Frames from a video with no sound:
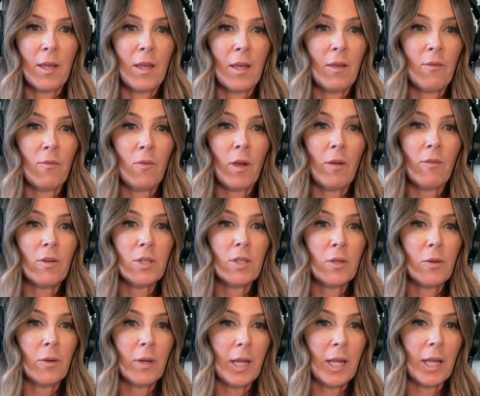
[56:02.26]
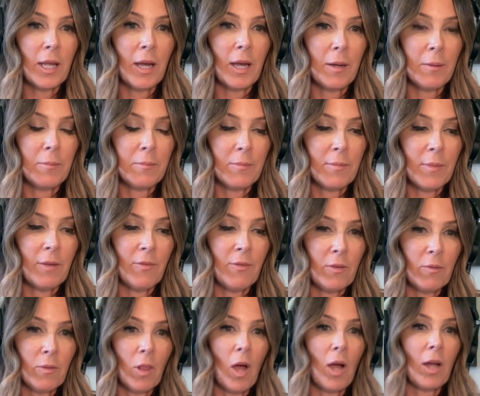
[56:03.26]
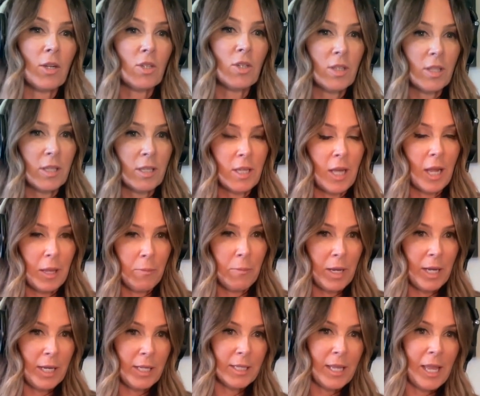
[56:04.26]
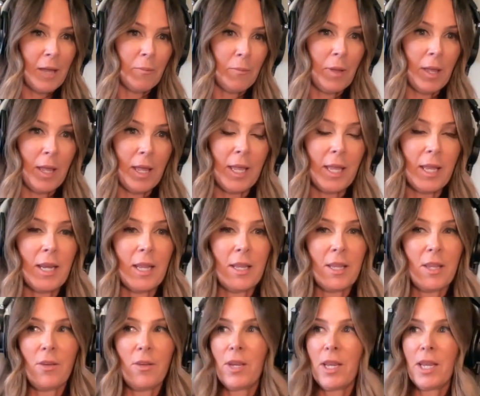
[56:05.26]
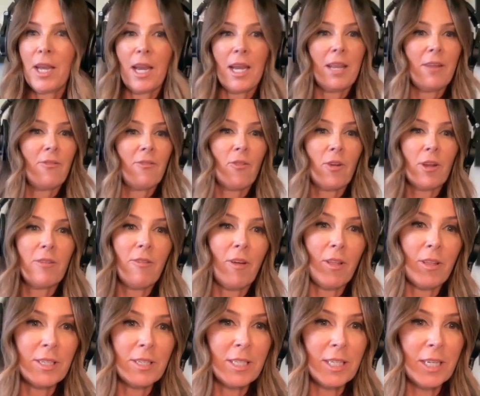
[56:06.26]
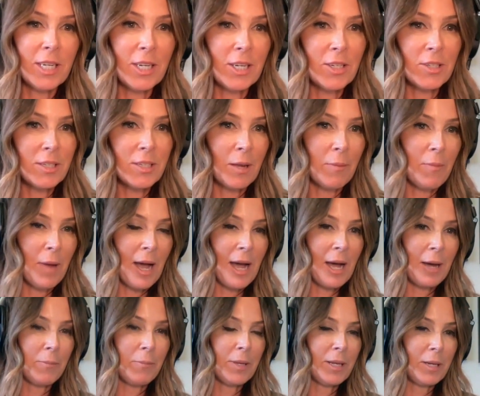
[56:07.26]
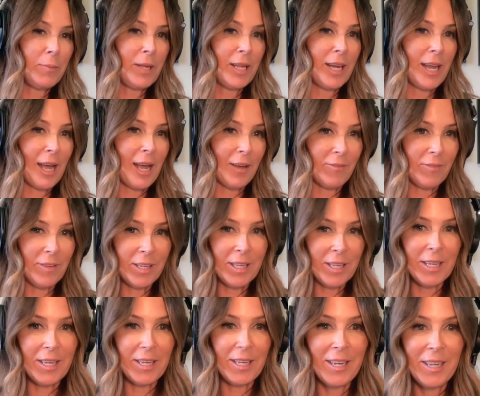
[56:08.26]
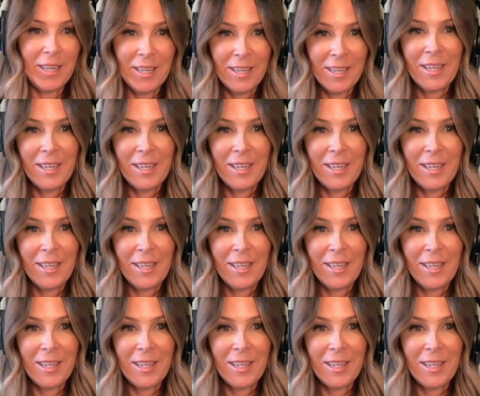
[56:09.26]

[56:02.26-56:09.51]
If you ever do any, if you launch the diabetes campaign and you need any free volunteers, I'm happy to be an advocate